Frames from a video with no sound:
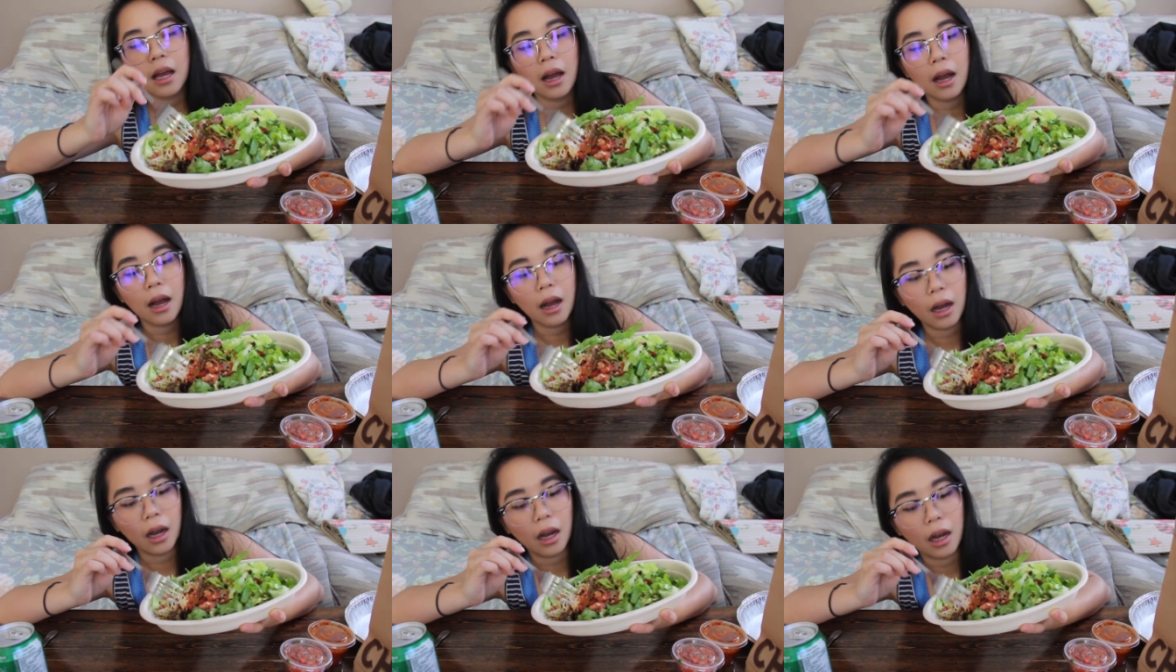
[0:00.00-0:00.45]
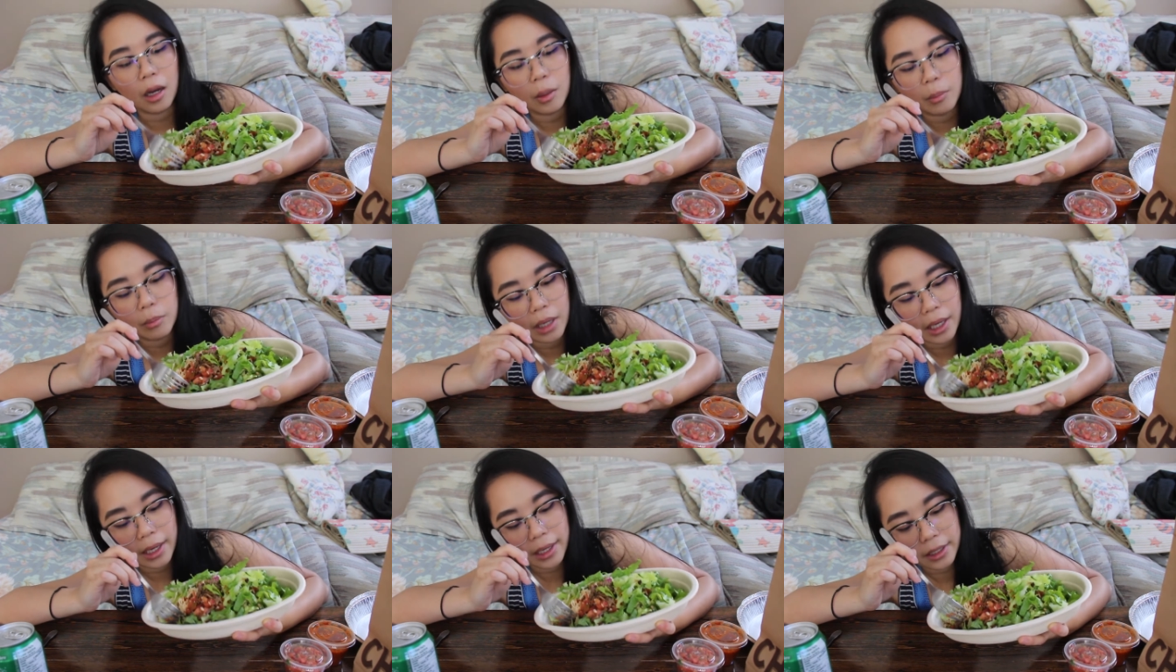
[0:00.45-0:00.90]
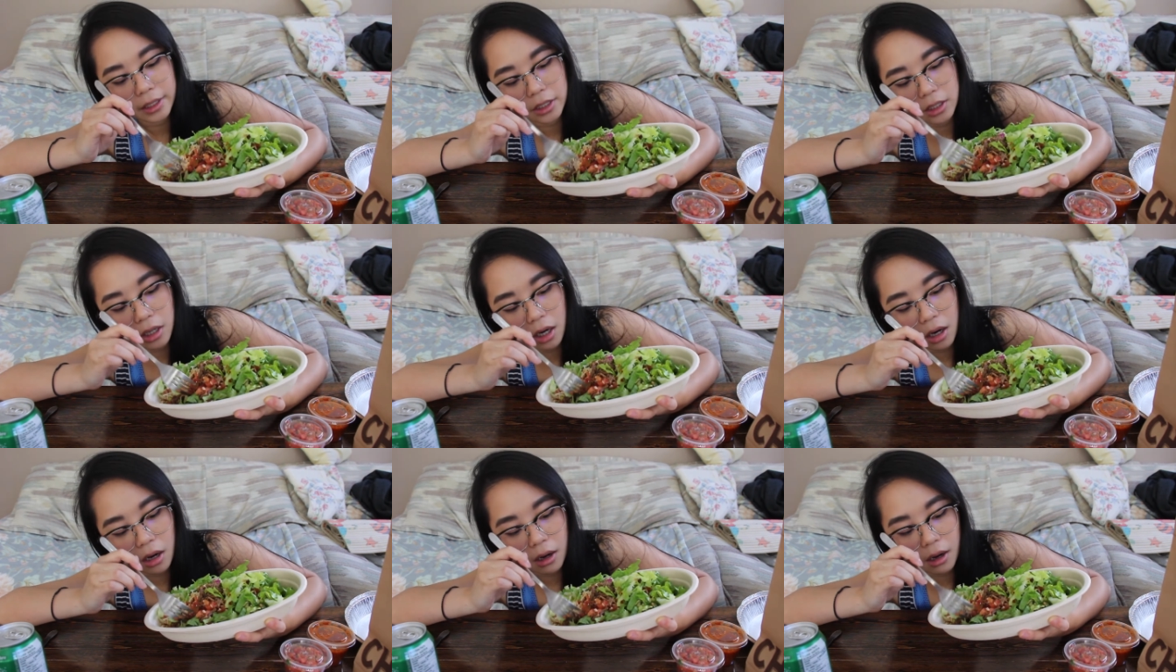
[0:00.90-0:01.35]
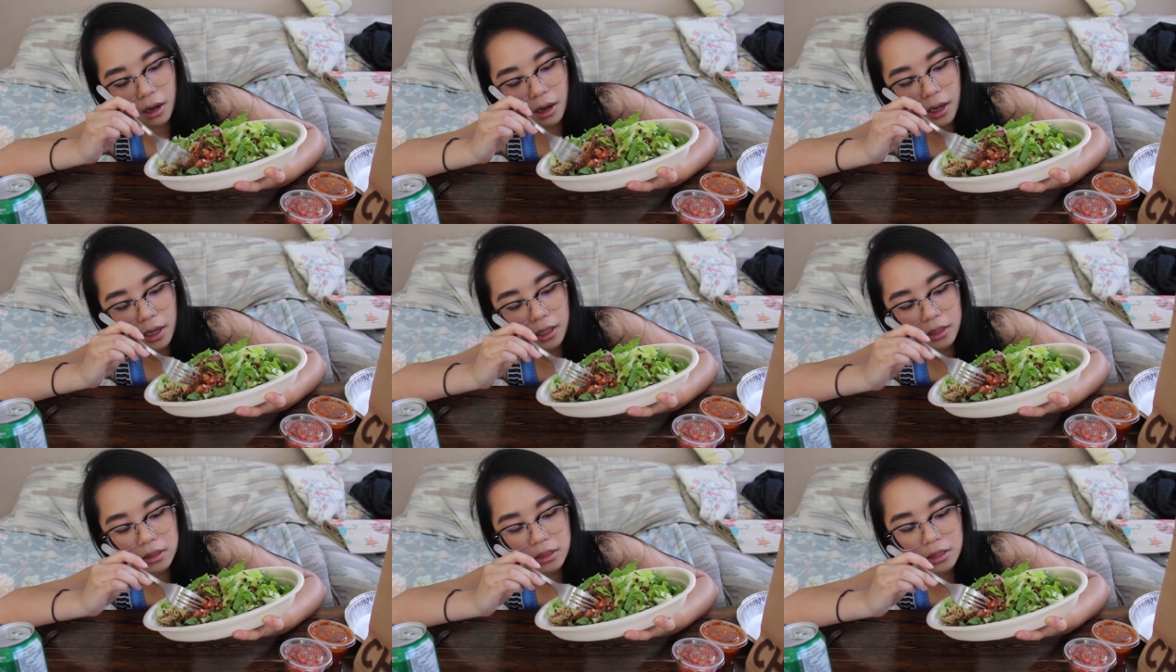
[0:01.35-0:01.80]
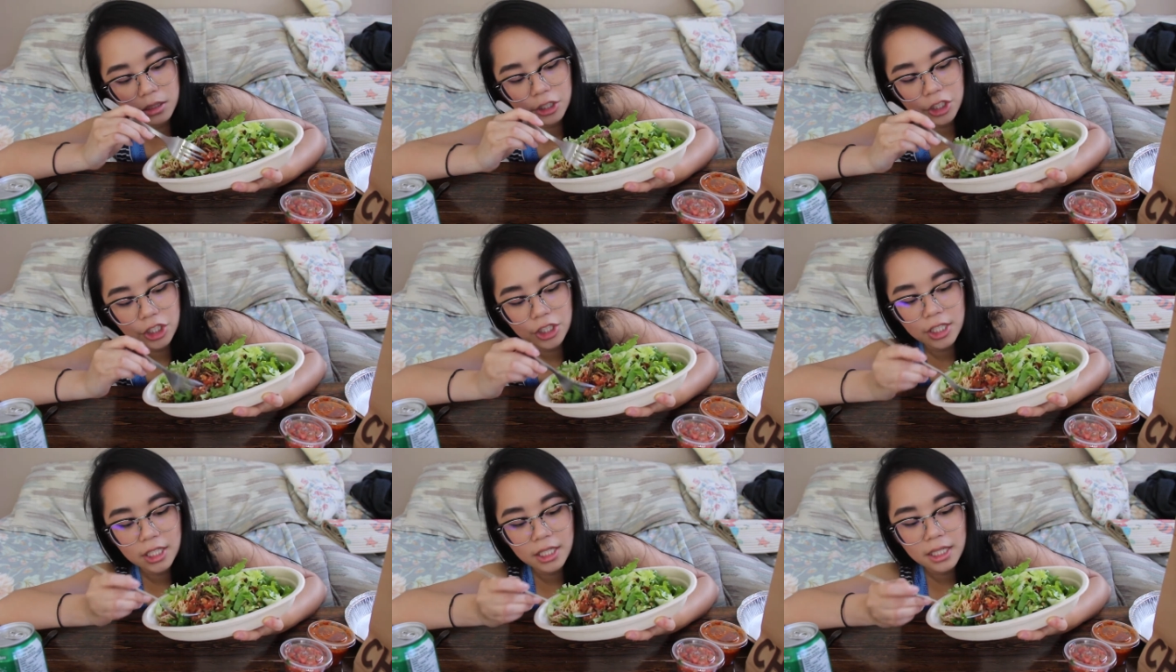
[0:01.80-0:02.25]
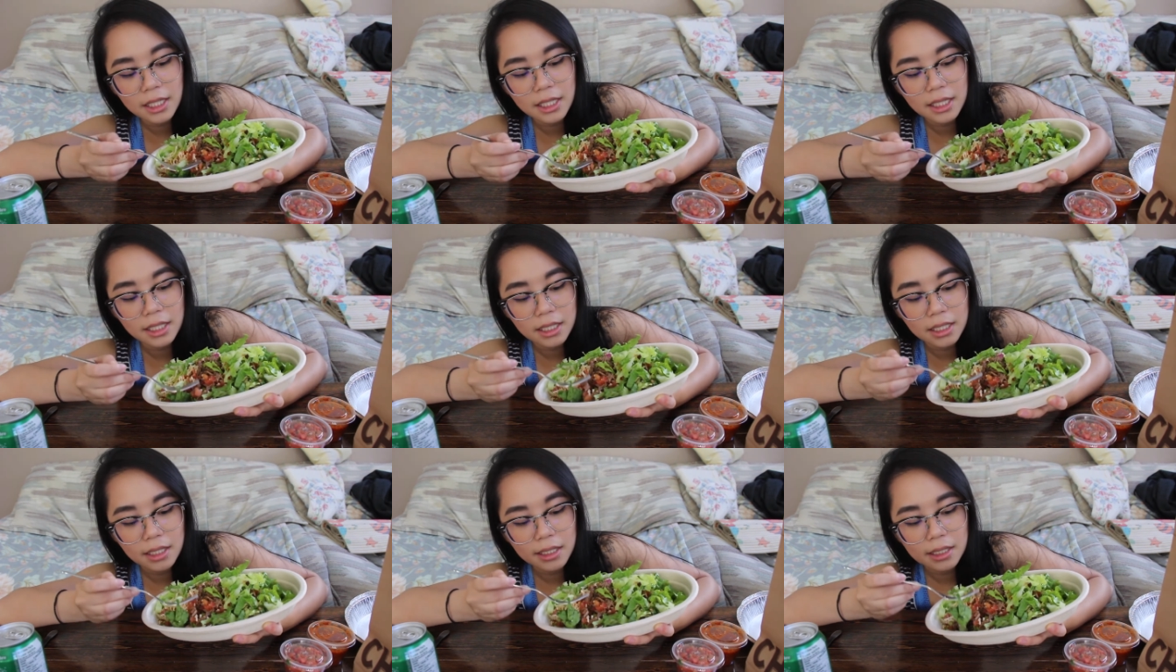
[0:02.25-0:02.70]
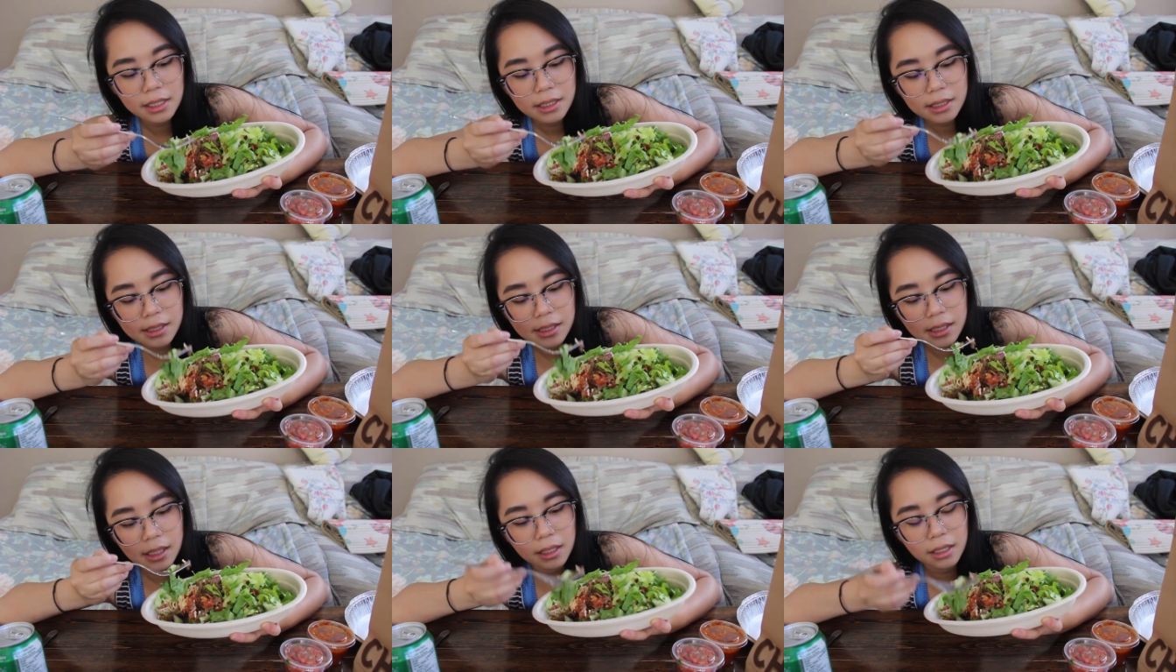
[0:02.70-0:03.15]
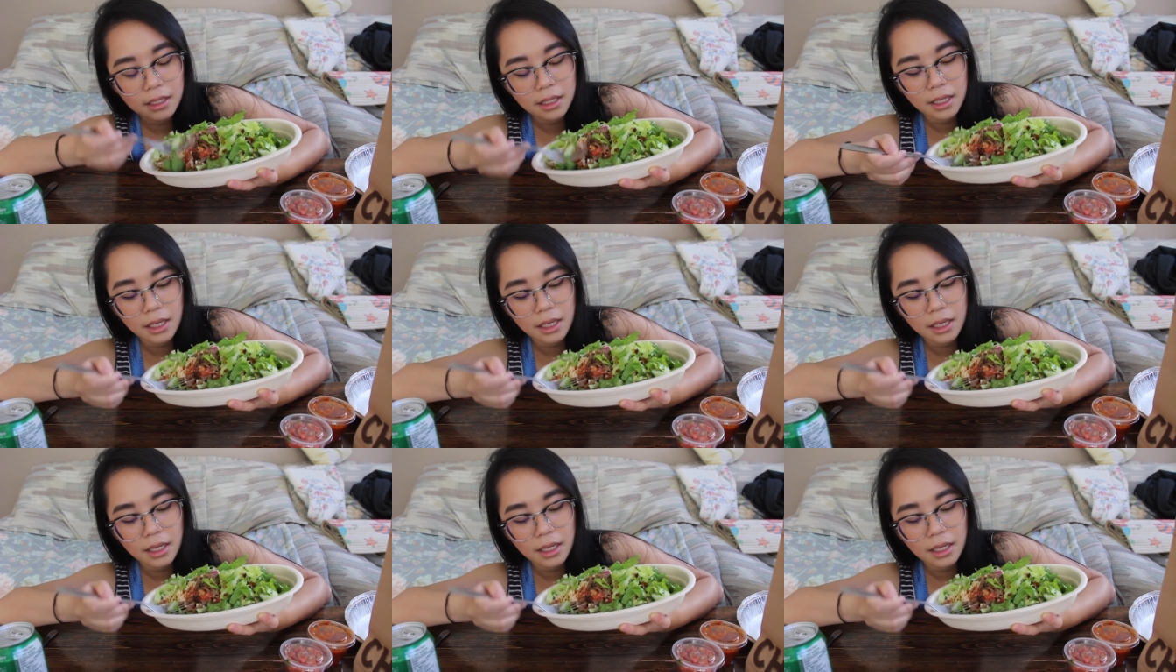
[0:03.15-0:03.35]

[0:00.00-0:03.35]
um, I got cheese